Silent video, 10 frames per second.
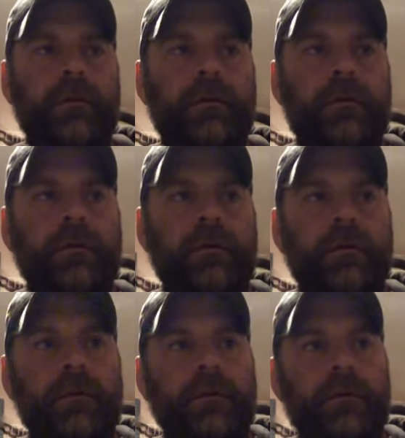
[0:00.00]

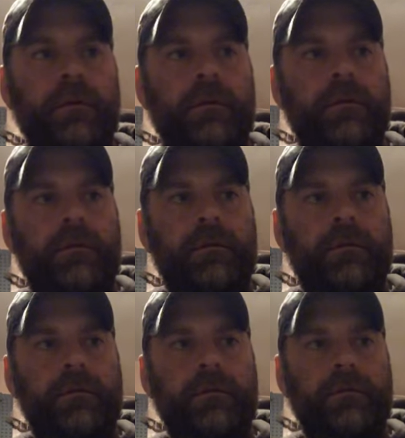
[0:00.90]

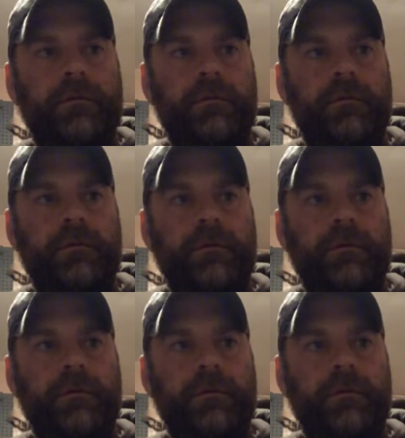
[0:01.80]
(no one is talking)